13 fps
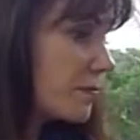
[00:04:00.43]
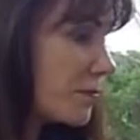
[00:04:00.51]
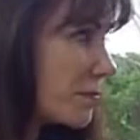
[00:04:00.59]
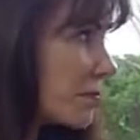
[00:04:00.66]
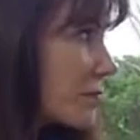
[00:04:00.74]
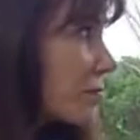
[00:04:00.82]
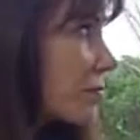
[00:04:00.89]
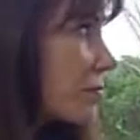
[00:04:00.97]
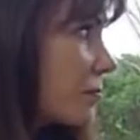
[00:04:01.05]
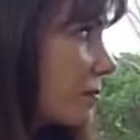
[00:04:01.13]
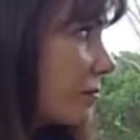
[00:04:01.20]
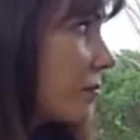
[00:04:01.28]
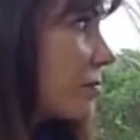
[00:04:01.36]

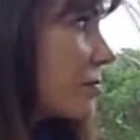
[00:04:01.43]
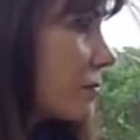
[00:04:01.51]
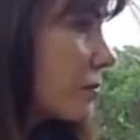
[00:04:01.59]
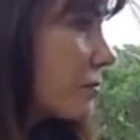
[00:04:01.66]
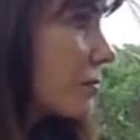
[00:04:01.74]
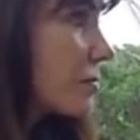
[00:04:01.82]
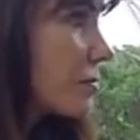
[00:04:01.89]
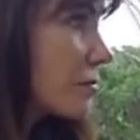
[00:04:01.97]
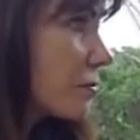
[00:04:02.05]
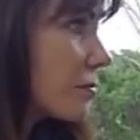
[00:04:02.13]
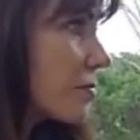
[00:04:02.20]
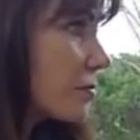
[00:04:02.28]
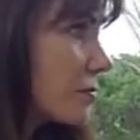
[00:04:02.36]

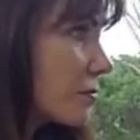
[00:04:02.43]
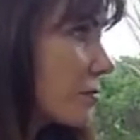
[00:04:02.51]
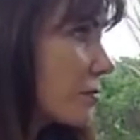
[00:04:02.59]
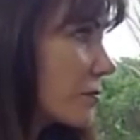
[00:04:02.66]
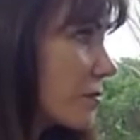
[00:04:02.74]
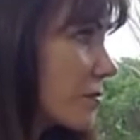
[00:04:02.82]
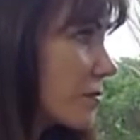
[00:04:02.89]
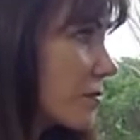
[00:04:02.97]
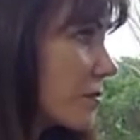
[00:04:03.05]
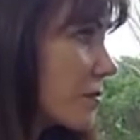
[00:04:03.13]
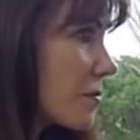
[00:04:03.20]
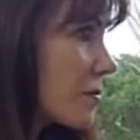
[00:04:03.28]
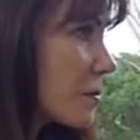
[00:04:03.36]

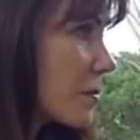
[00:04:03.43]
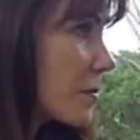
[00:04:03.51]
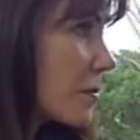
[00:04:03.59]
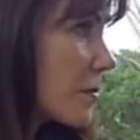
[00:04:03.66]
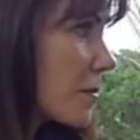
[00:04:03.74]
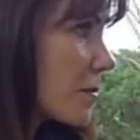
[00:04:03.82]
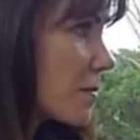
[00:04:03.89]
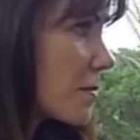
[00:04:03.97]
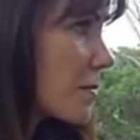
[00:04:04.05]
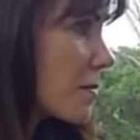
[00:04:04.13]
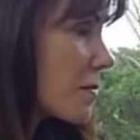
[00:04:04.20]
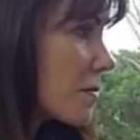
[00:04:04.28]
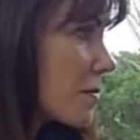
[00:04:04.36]

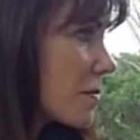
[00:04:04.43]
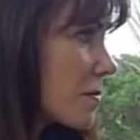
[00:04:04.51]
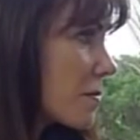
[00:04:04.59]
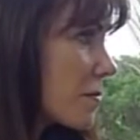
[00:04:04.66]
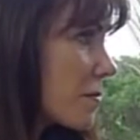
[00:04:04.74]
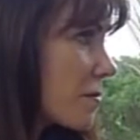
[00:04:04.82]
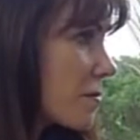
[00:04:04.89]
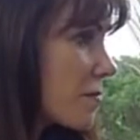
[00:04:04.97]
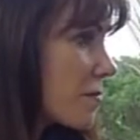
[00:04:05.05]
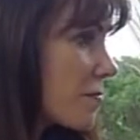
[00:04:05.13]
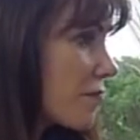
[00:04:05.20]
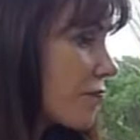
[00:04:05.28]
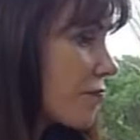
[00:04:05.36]

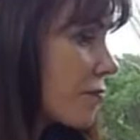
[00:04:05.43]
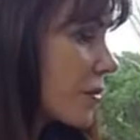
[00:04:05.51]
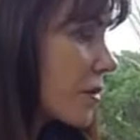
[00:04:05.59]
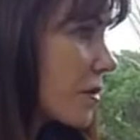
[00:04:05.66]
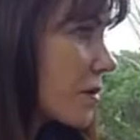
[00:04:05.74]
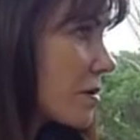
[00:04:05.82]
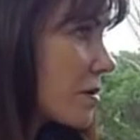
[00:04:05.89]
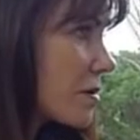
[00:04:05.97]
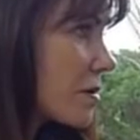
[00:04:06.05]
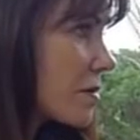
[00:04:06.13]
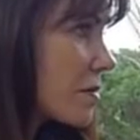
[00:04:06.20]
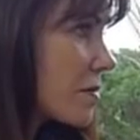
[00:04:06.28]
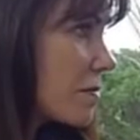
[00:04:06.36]

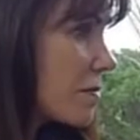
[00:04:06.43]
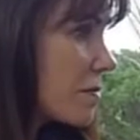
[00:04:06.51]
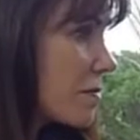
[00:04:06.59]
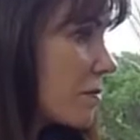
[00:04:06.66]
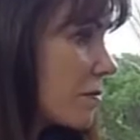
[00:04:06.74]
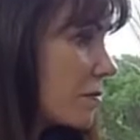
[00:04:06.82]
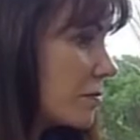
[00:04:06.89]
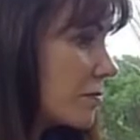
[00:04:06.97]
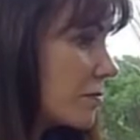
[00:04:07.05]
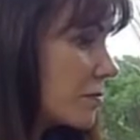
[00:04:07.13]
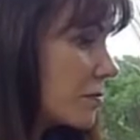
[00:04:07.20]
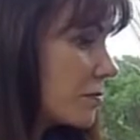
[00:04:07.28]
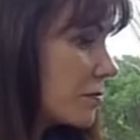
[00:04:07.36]

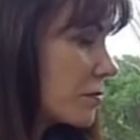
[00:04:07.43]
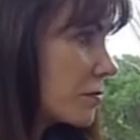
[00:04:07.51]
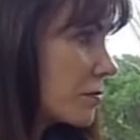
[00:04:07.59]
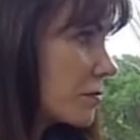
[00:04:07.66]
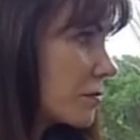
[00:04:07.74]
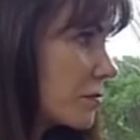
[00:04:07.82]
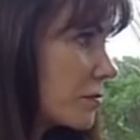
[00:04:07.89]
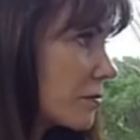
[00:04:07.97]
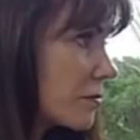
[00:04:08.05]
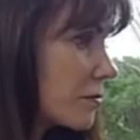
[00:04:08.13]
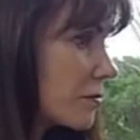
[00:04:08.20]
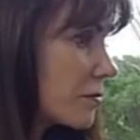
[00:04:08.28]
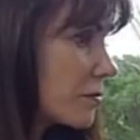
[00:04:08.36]
No words are spoken by the person on screen.